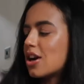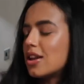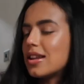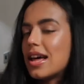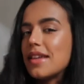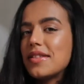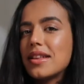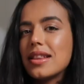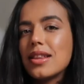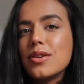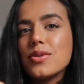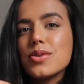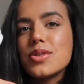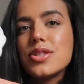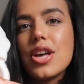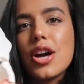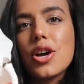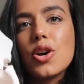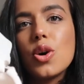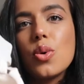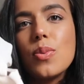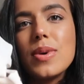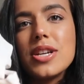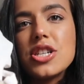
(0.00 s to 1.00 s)
got like the little
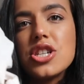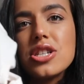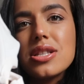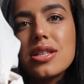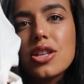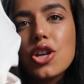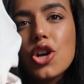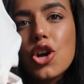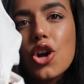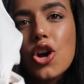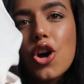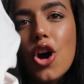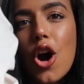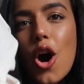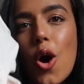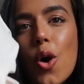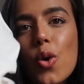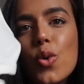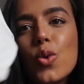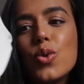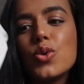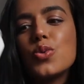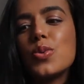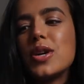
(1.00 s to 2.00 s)
circle, which is
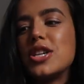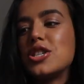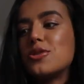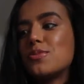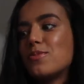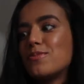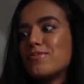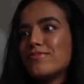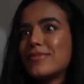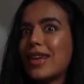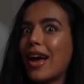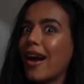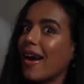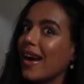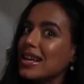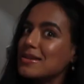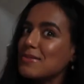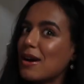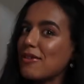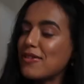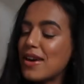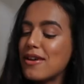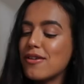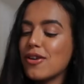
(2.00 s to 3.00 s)
gold, which is
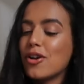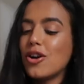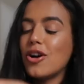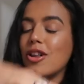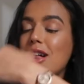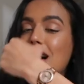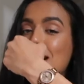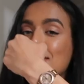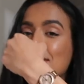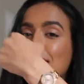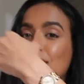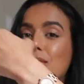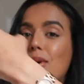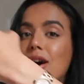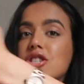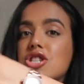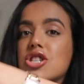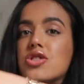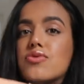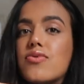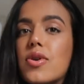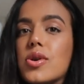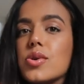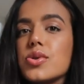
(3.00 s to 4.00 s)
my favorite color. My watch
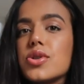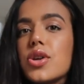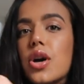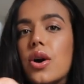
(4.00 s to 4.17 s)
is rose